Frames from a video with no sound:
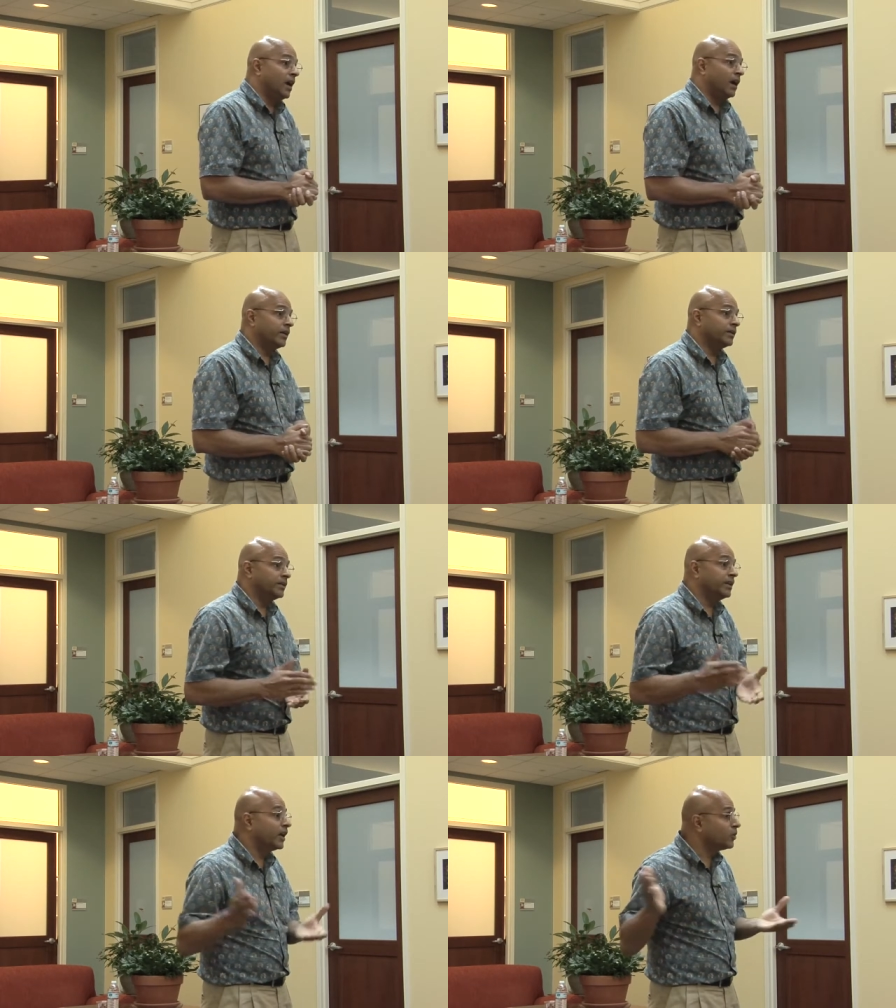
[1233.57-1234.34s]
are in
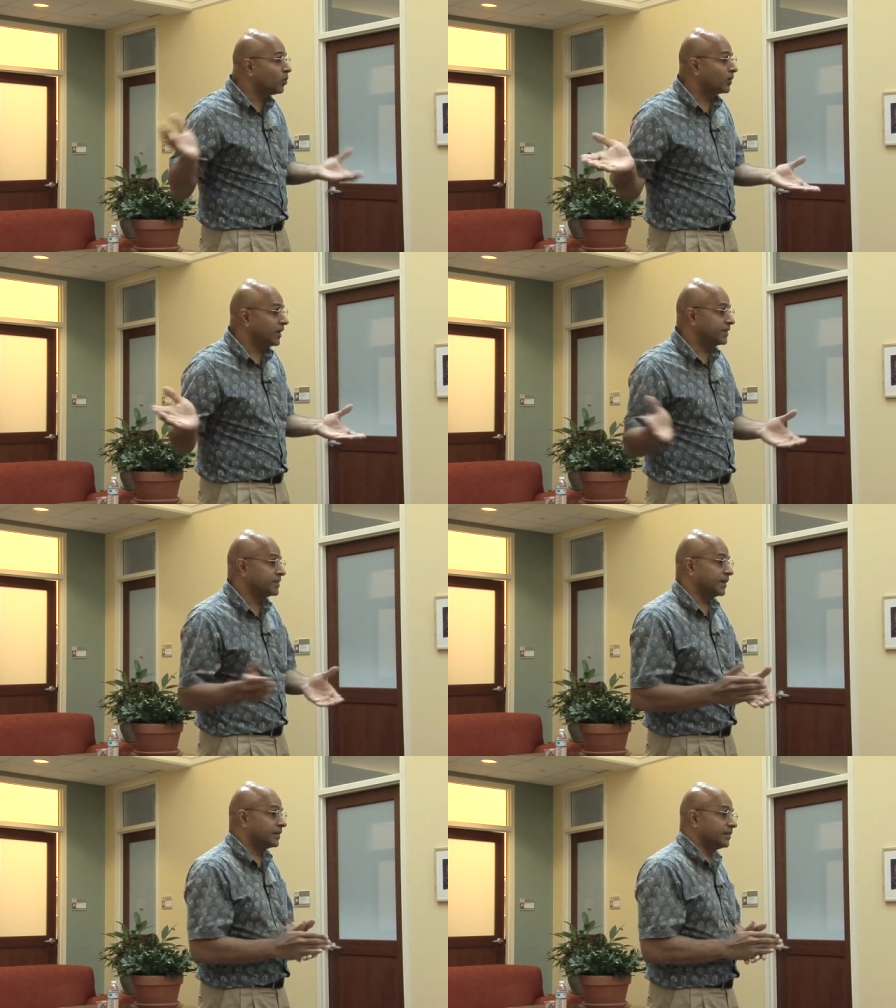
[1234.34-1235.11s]
the unorganized
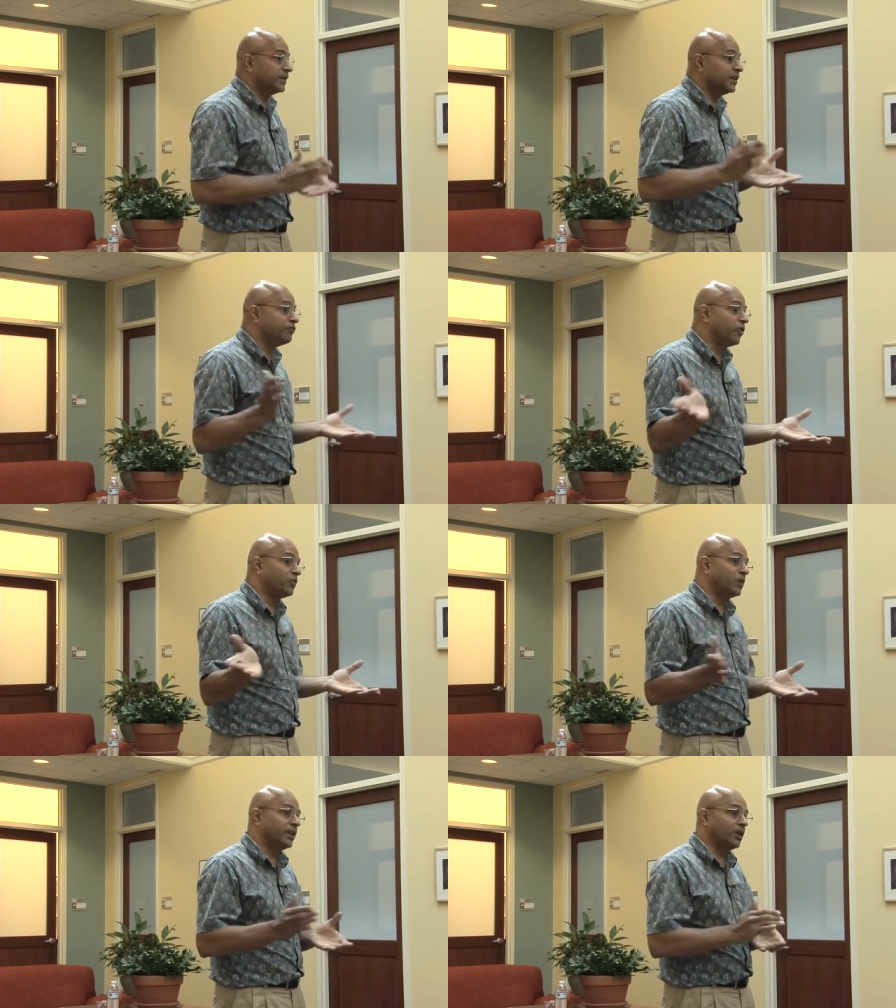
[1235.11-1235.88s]
sector, the
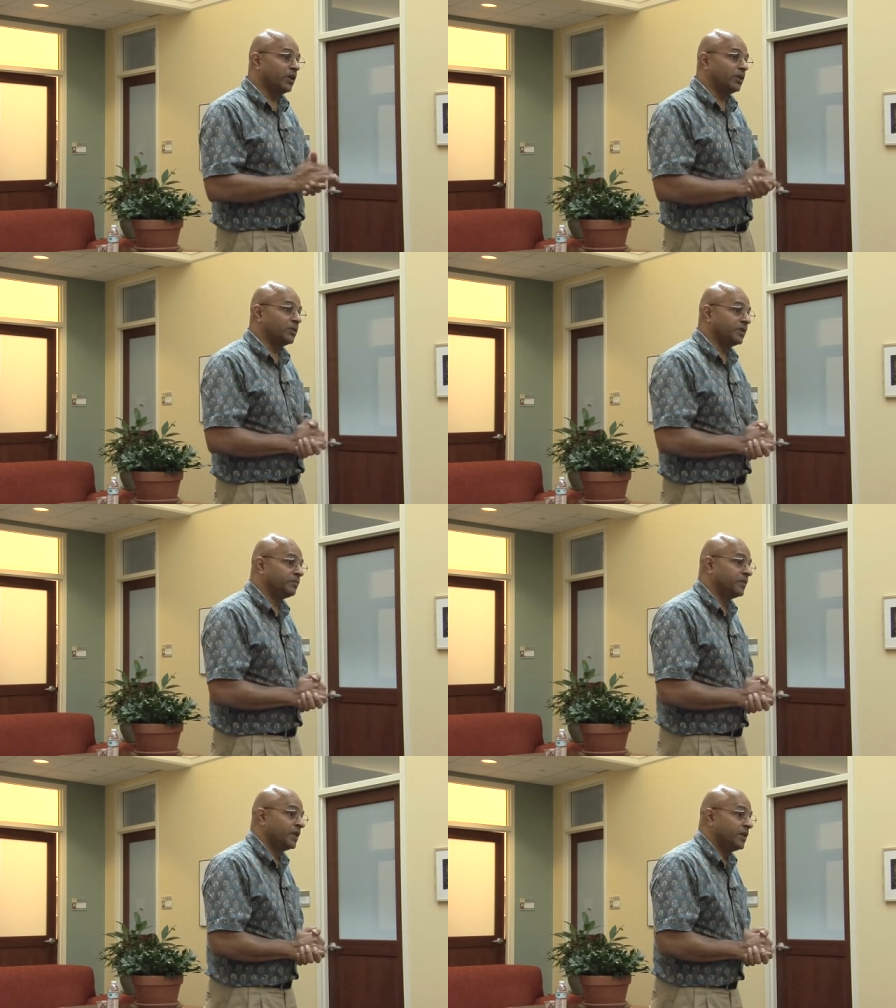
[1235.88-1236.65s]
informal economy,
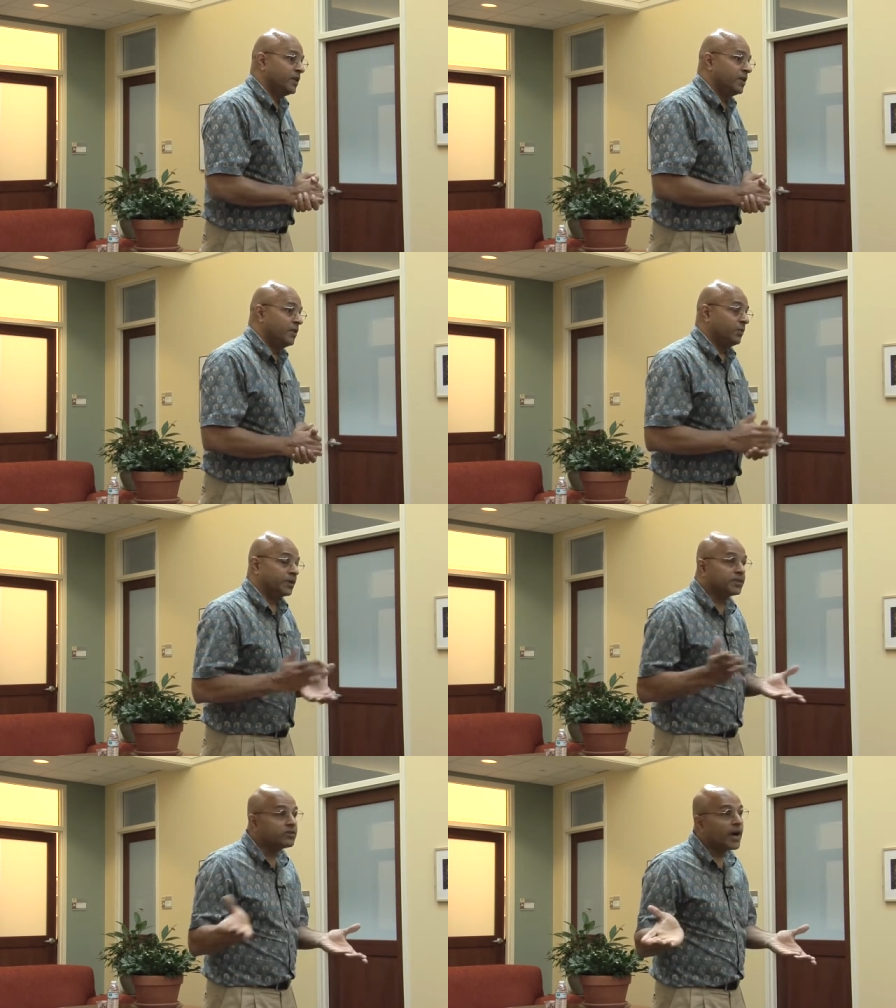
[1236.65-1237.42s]

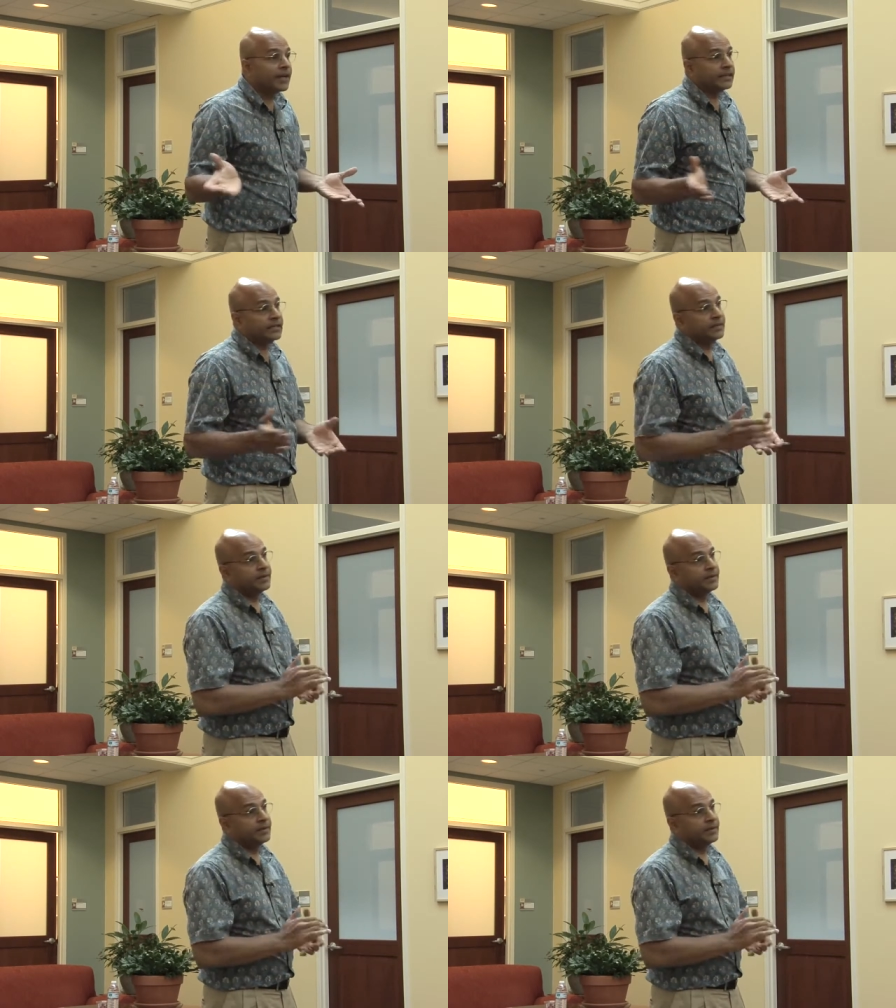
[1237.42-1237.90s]
which is right.